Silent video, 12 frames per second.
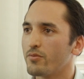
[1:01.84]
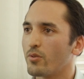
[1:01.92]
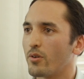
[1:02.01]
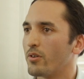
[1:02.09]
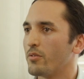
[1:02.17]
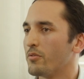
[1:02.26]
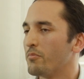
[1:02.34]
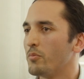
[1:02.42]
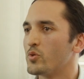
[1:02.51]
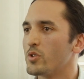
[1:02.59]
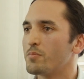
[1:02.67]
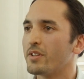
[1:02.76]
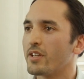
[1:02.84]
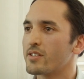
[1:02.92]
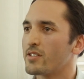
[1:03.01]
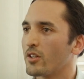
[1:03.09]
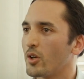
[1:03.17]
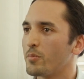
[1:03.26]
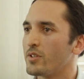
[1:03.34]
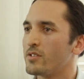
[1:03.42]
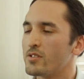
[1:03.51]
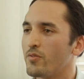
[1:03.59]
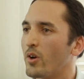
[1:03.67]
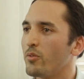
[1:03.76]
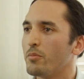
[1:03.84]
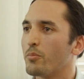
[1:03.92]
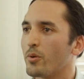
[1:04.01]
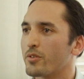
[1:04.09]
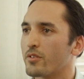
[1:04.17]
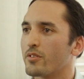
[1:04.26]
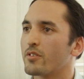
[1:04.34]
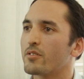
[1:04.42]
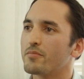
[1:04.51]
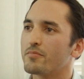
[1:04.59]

For Swiss medtech startup, it is very important.